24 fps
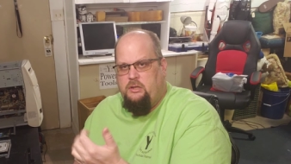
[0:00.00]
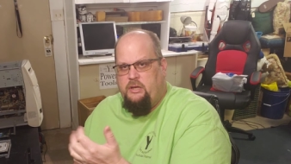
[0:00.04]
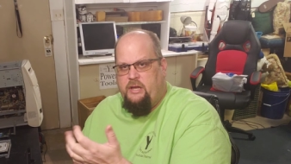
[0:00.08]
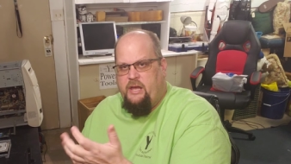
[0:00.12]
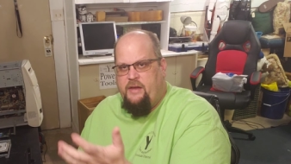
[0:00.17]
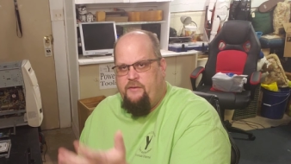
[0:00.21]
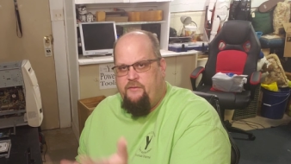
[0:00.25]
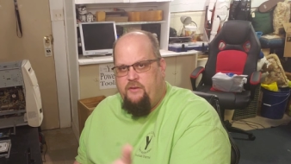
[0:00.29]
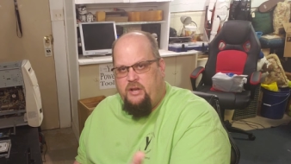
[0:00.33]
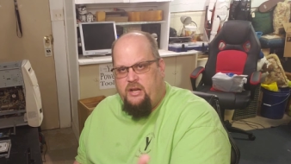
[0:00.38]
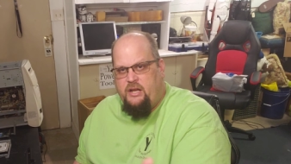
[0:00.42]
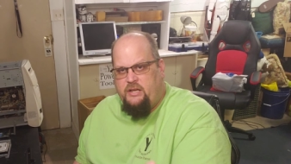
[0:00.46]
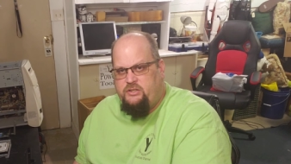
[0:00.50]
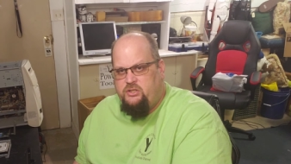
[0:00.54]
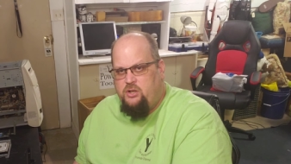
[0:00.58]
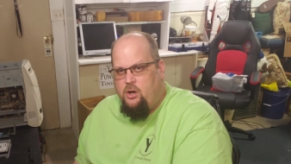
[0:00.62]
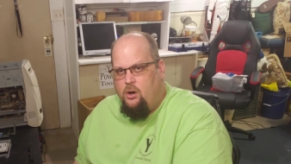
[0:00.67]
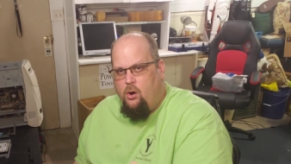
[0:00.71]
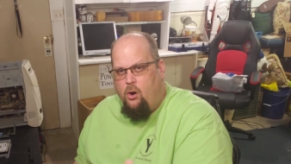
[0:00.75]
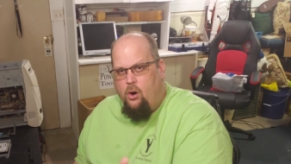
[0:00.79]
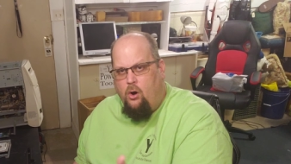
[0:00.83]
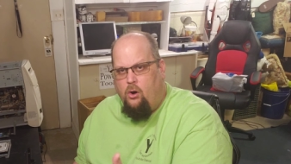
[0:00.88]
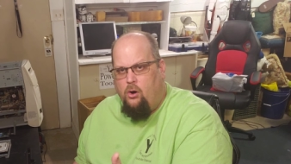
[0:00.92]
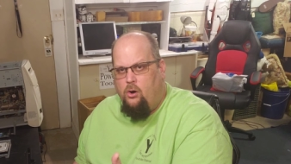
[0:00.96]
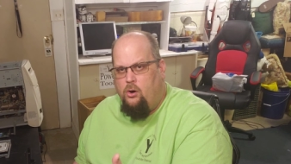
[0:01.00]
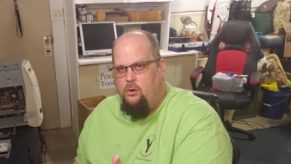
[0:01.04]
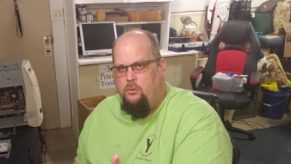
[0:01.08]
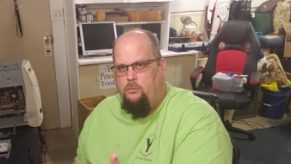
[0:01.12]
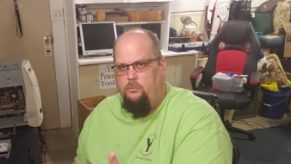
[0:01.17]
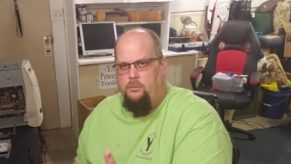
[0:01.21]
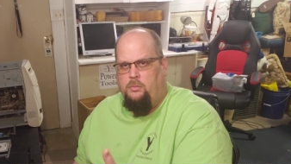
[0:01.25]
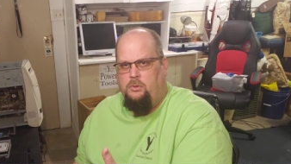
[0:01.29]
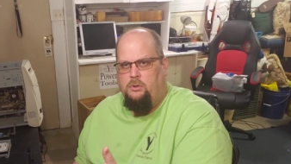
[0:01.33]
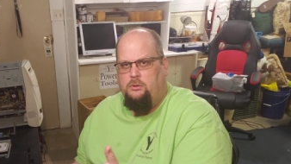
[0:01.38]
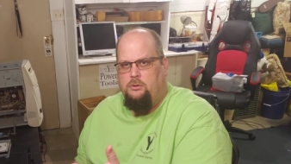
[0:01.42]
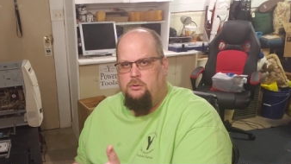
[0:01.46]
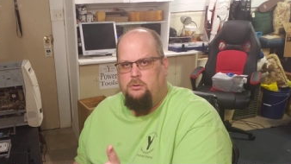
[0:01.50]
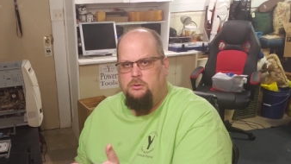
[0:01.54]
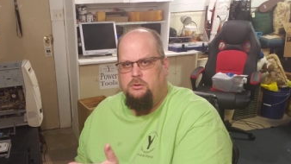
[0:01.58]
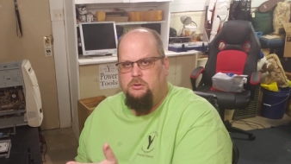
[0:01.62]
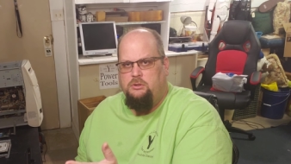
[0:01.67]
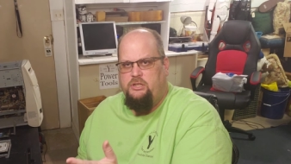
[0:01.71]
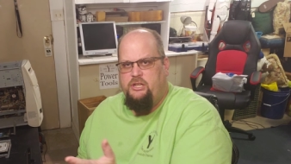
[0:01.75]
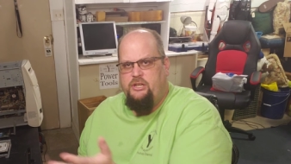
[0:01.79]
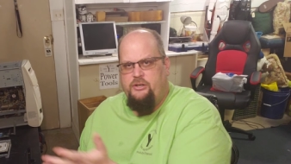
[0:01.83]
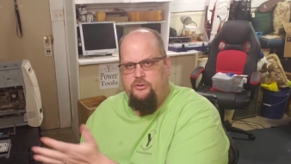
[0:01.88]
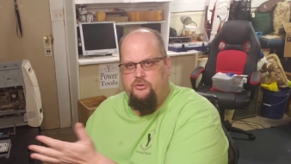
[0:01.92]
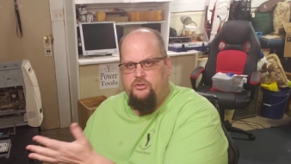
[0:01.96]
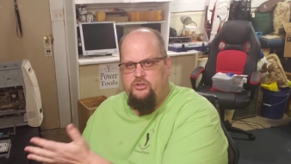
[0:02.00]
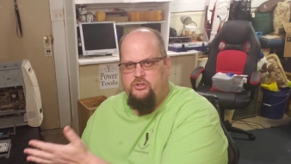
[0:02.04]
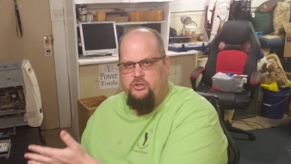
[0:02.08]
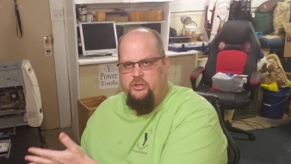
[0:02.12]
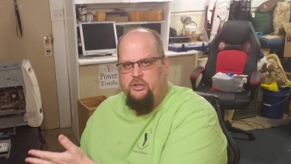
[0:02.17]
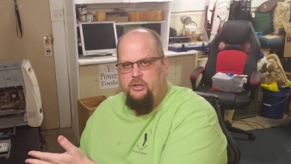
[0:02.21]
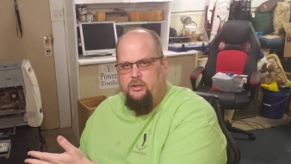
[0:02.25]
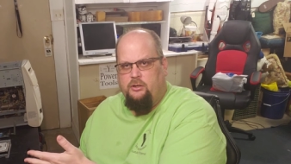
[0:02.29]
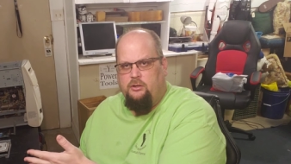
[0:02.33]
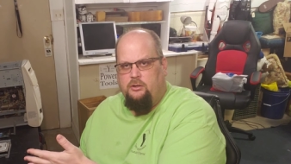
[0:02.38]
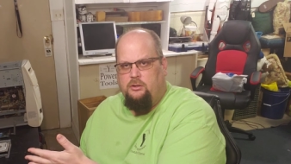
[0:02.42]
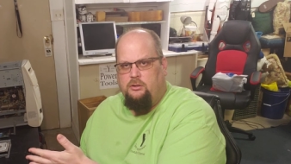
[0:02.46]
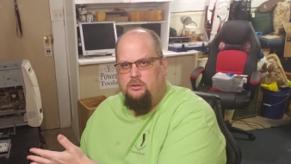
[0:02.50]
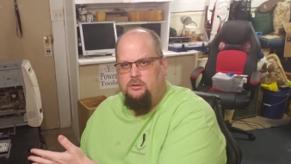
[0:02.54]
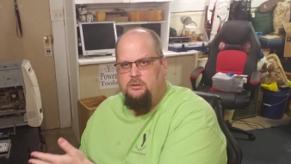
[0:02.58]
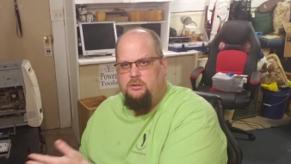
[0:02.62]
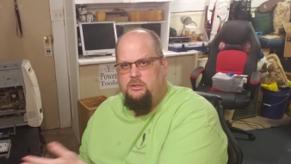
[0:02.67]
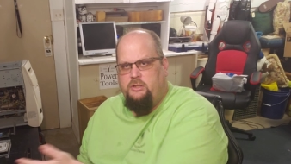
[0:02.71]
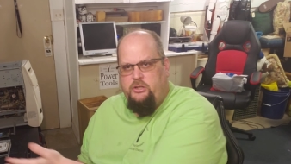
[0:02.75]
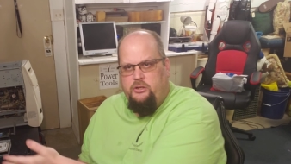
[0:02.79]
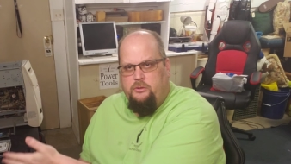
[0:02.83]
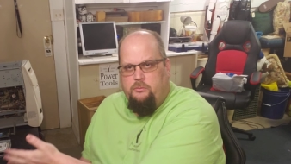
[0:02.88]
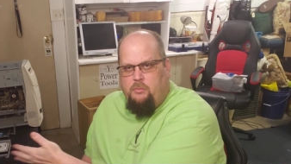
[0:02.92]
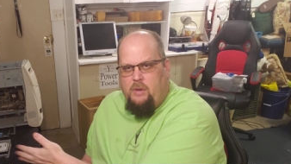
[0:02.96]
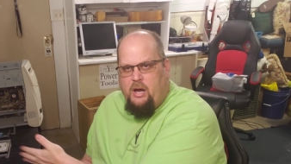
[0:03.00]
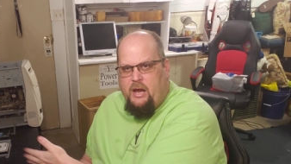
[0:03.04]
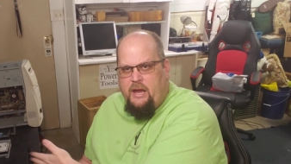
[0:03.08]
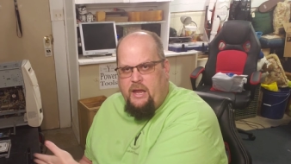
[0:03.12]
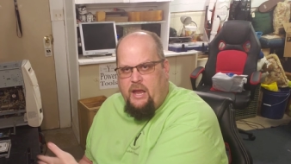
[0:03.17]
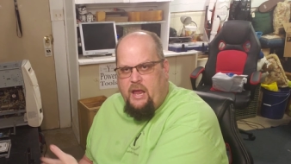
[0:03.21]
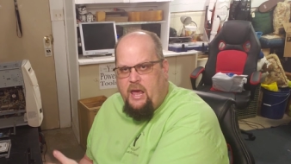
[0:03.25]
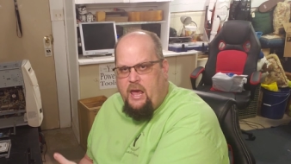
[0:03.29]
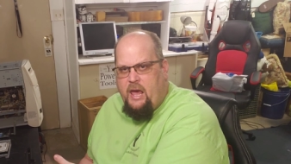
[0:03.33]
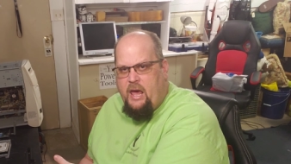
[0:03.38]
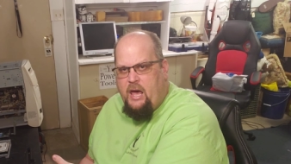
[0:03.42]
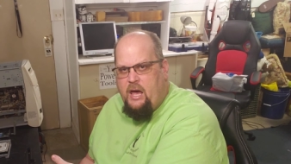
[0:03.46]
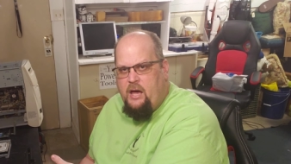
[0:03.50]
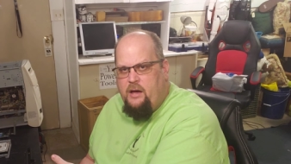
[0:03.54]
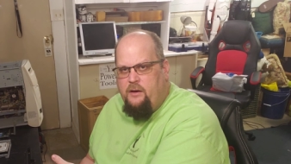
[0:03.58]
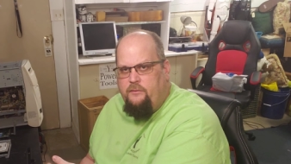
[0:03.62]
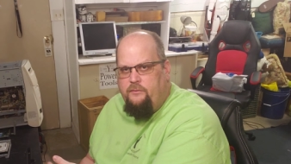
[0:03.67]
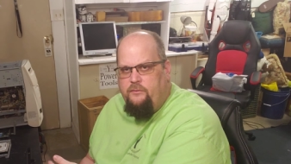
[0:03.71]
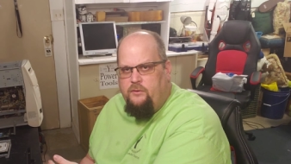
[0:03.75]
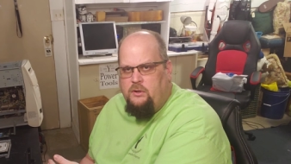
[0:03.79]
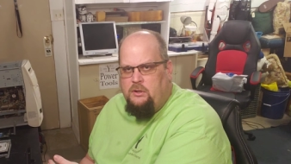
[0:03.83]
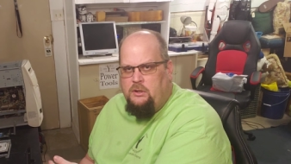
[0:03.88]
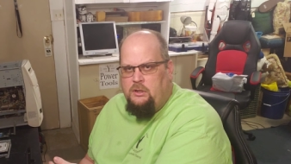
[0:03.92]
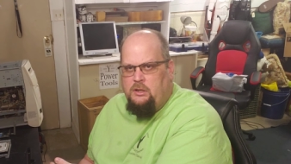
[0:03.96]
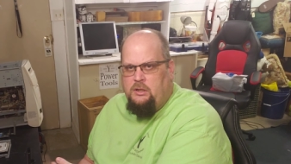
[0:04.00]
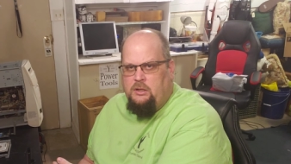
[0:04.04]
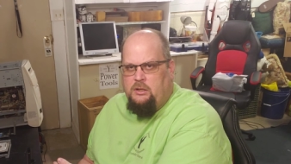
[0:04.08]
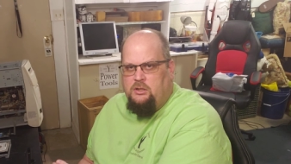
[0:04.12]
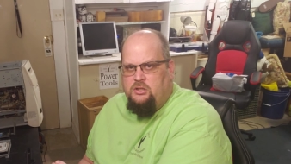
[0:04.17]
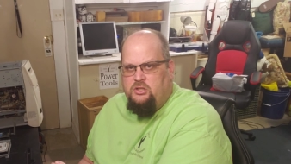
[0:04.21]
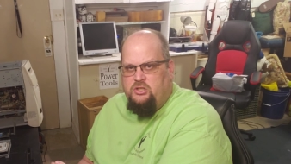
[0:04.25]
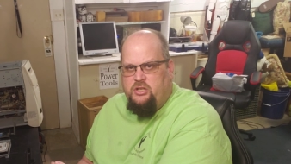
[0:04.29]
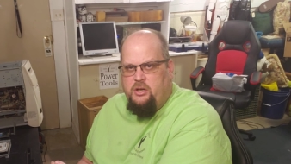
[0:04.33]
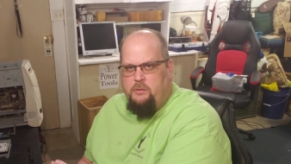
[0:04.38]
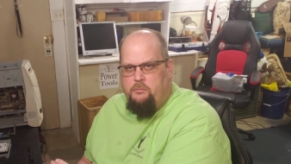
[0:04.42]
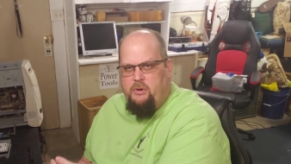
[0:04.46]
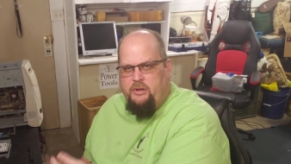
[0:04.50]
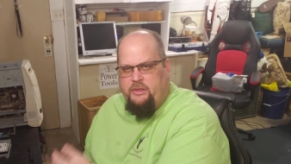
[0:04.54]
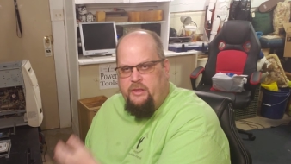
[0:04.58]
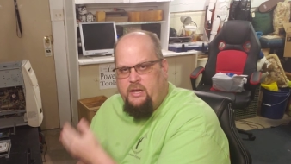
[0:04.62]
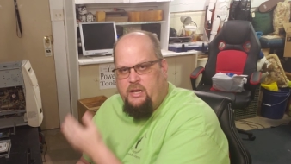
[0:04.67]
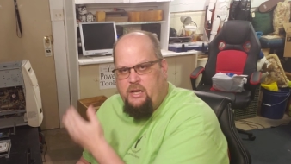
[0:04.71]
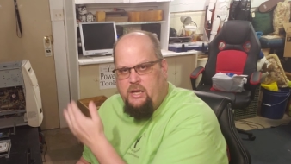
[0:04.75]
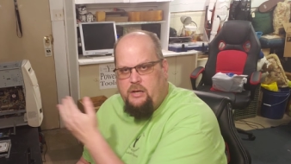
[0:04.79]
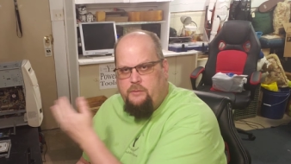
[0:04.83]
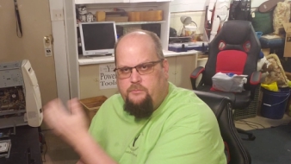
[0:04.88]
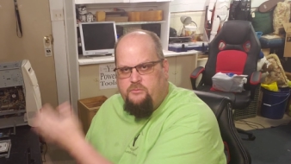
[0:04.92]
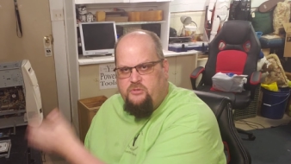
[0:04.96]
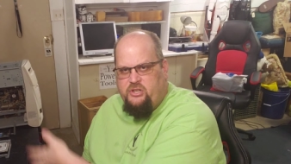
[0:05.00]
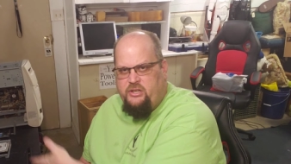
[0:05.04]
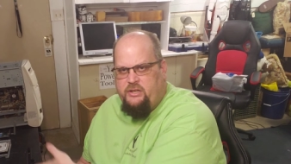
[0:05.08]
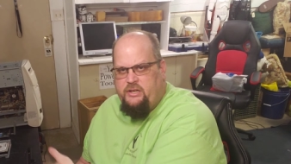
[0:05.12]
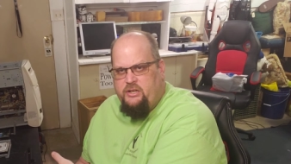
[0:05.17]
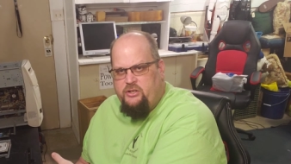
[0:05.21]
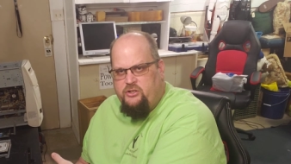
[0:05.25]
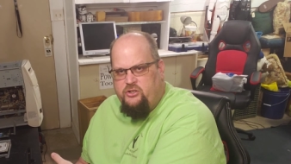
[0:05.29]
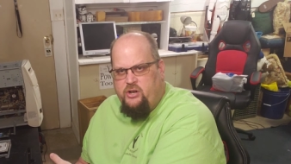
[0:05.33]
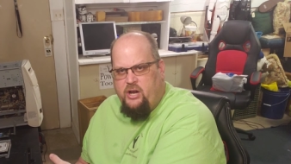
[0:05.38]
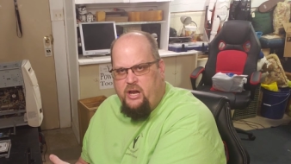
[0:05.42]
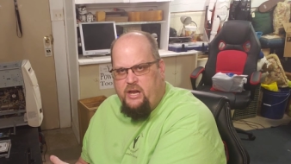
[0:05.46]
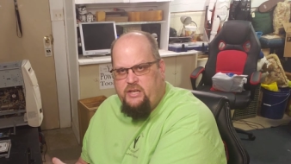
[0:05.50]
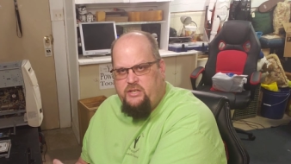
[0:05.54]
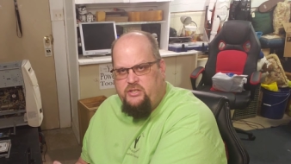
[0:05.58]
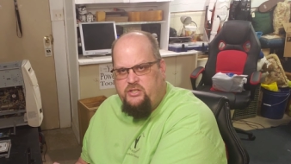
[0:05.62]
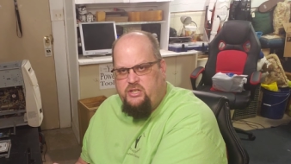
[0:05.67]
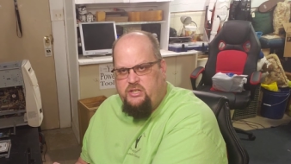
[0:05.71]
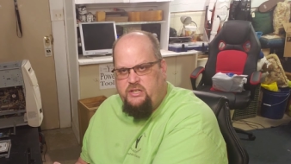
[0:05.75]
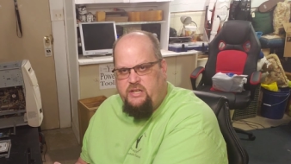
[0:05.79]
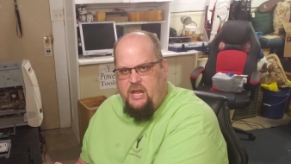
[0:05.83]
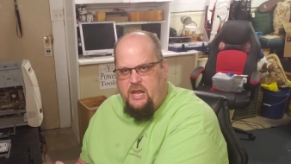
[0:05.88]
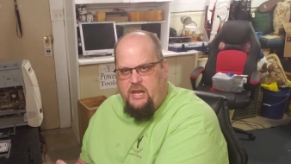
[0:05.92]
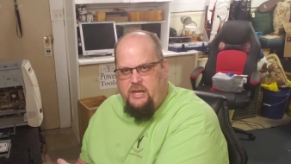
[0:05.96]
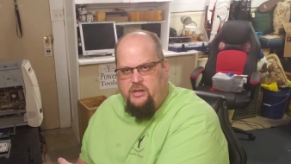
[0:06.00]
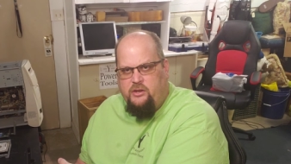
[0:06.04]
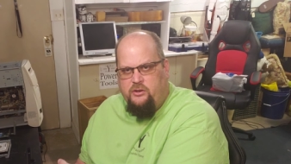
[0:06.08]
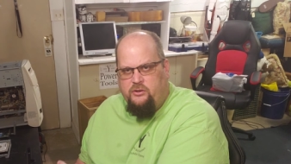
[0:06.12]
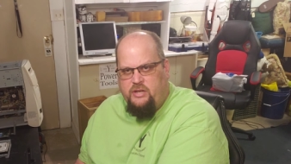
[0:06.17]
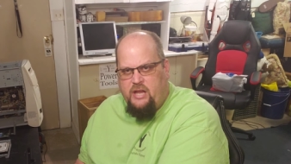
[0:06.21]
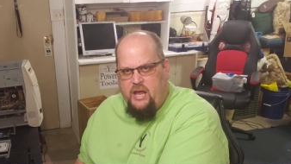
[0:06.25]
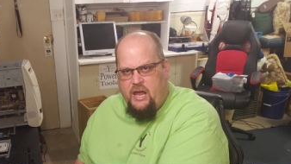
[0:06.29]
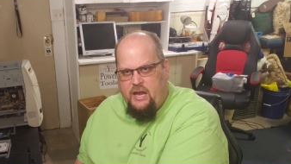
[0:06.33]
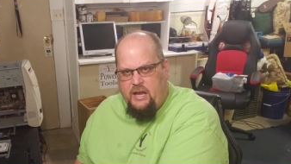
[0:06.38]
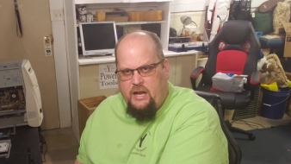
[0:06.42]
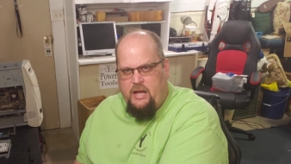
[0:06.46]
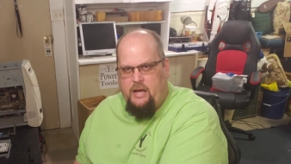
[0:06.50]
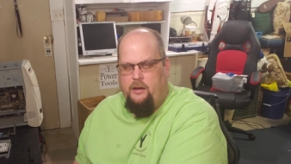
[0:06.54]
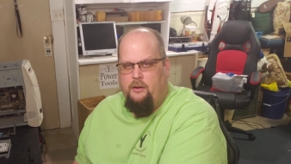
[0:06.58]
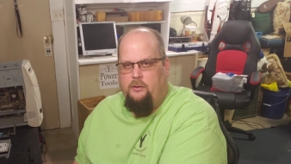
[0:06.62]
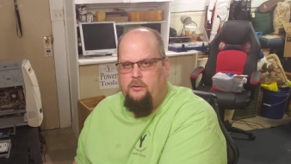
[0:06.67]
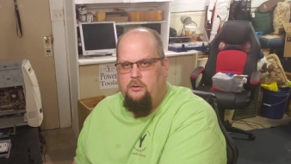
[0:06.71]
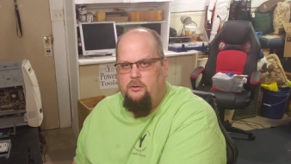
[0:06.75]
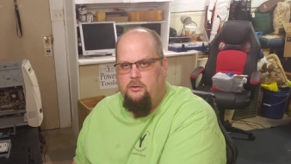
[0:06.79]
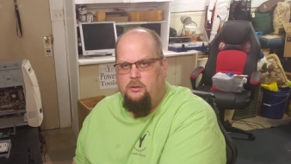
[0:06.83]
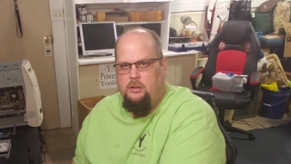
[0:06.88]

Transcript: Even as a home user, you might have someone that comes in and tries to take your data